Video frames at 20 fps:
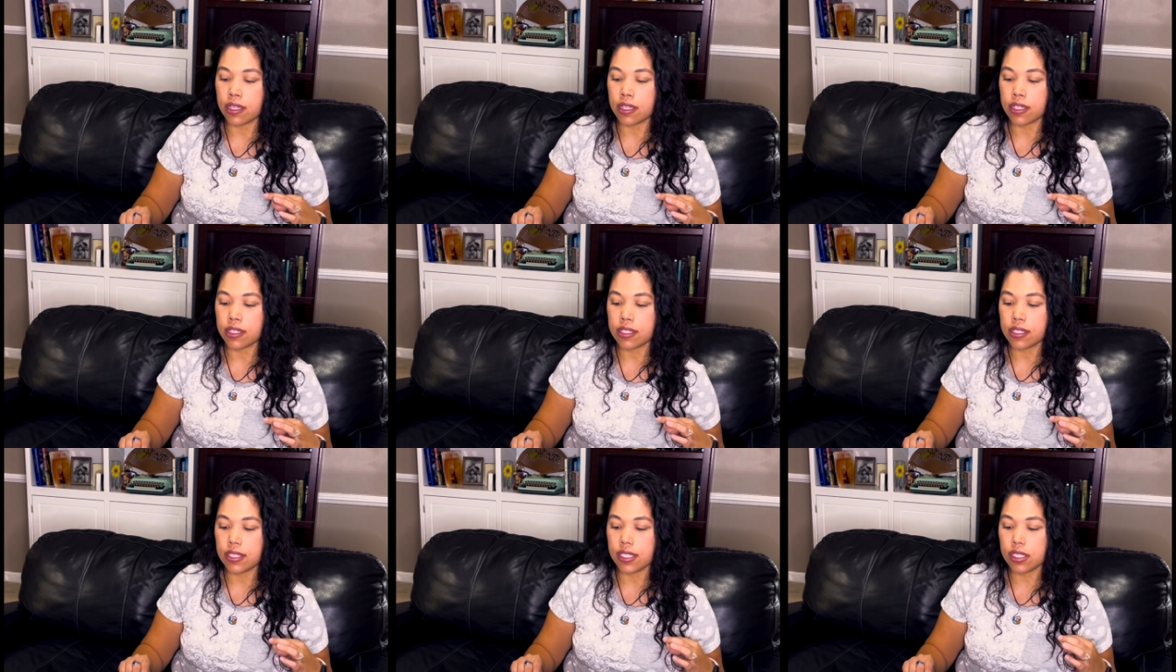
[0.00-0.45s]

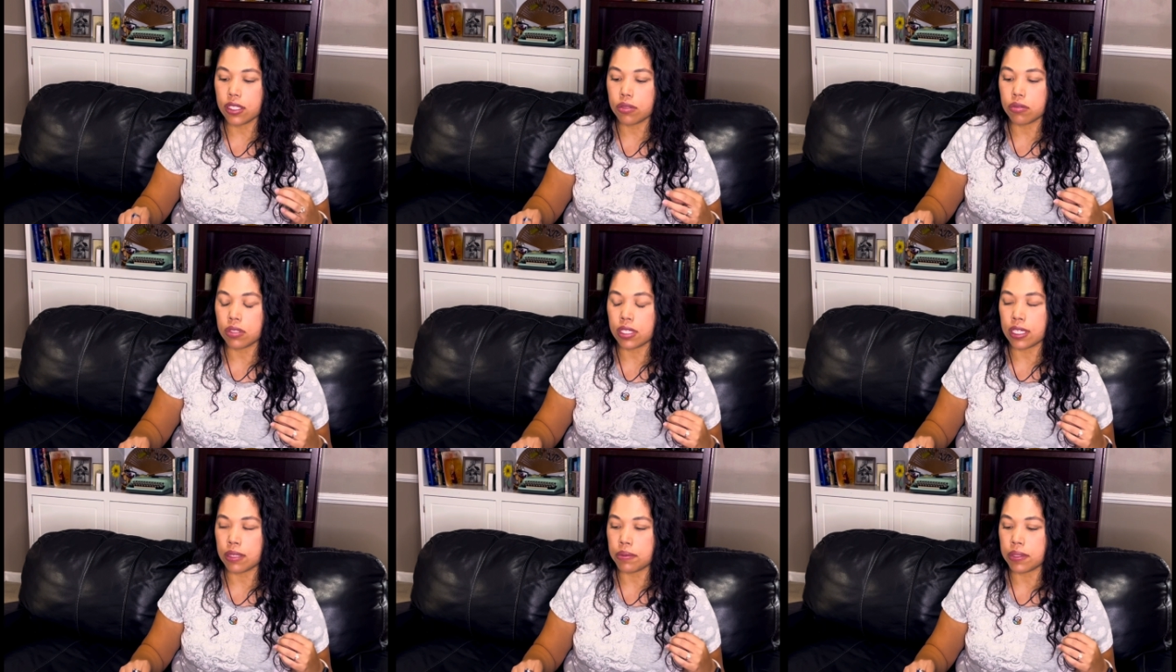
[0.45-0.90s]
sixth
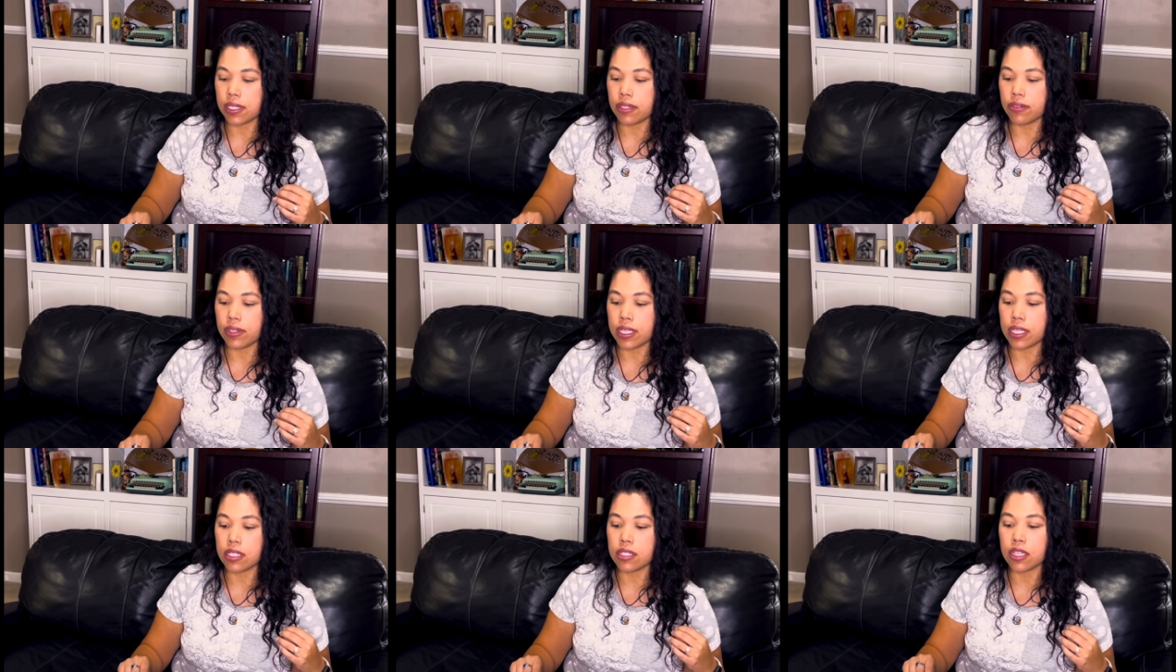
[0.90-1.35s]
one, I believe,
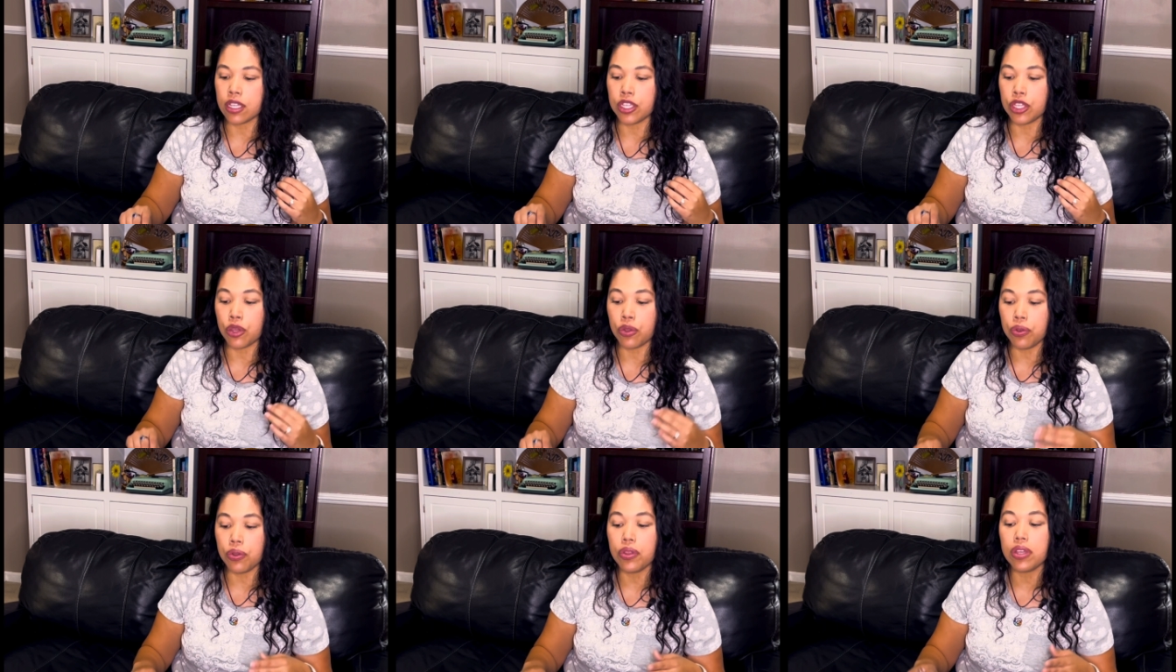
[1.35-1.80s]
is a
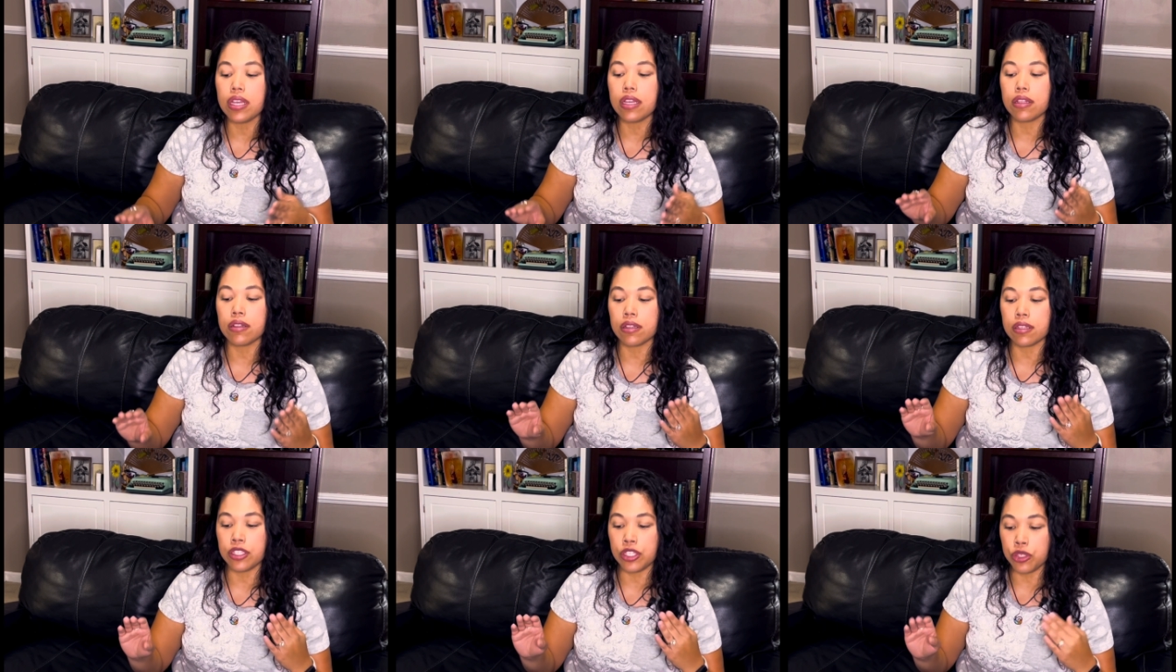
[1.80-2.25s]

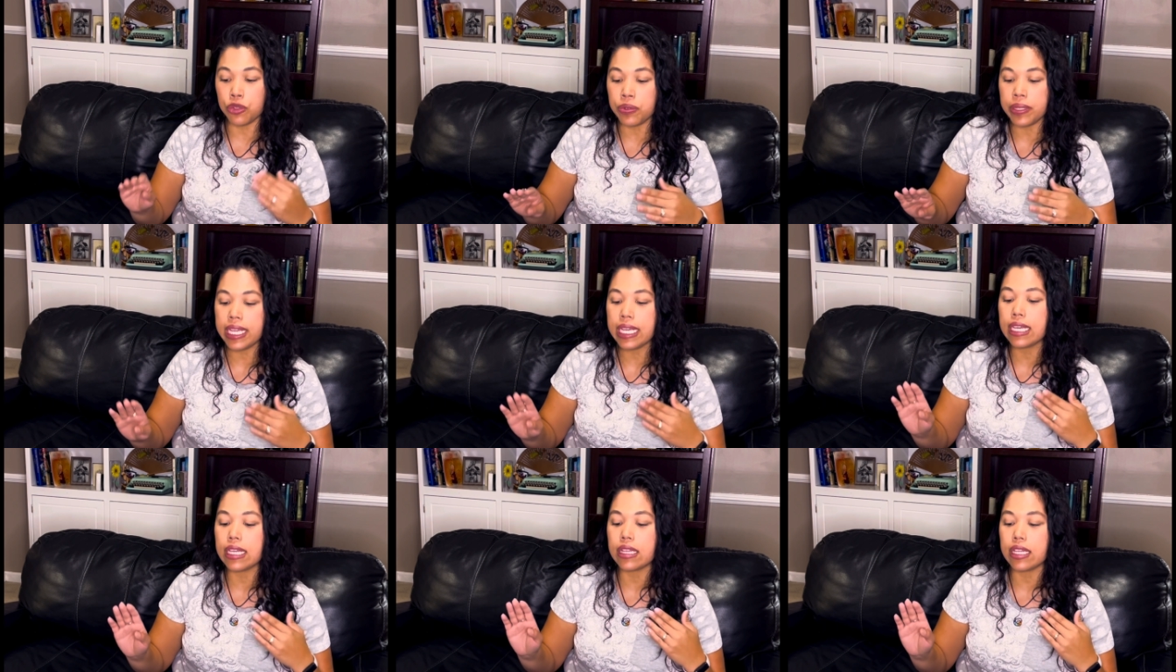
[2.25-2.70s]

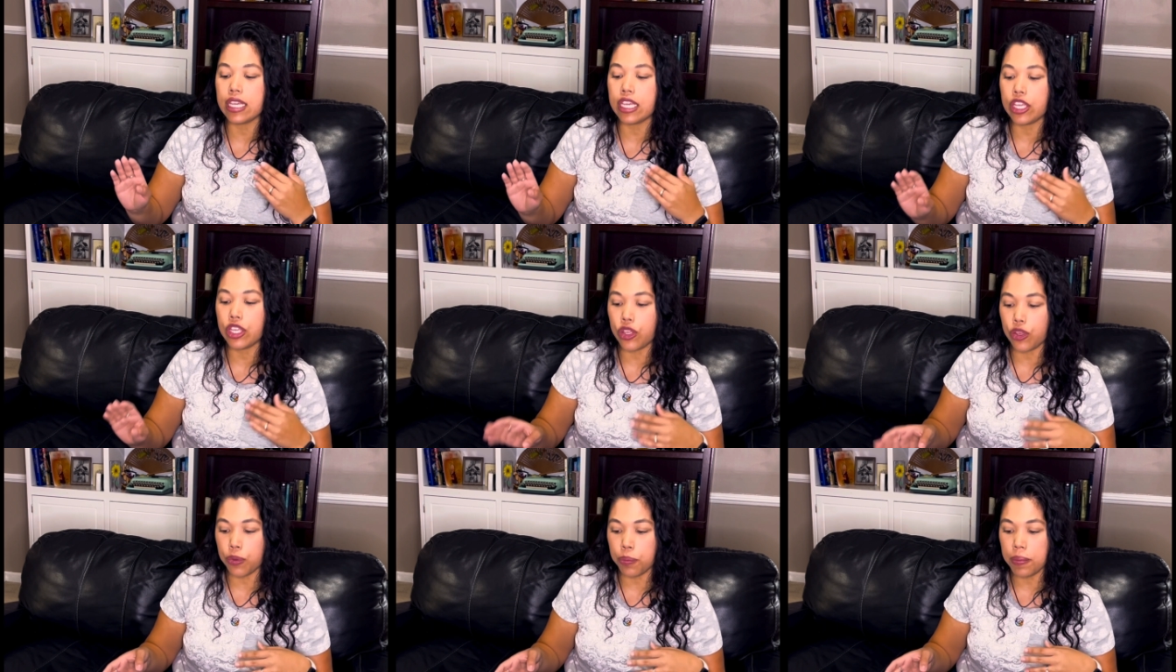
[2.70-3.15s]
Uniquely
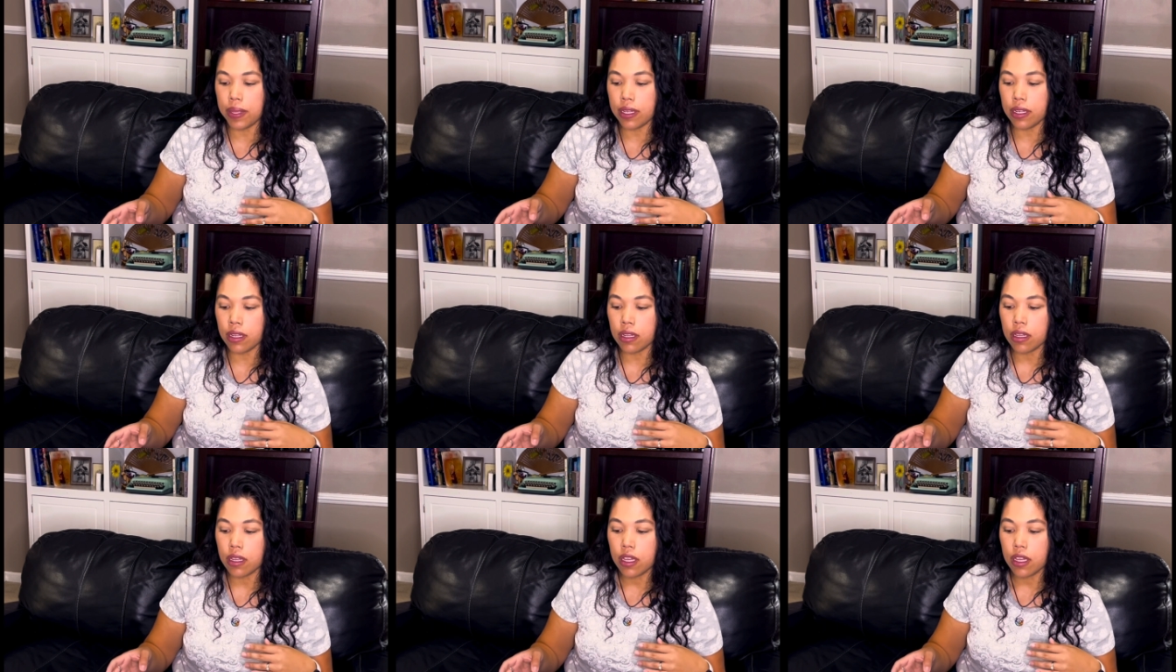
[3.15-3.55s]
Human,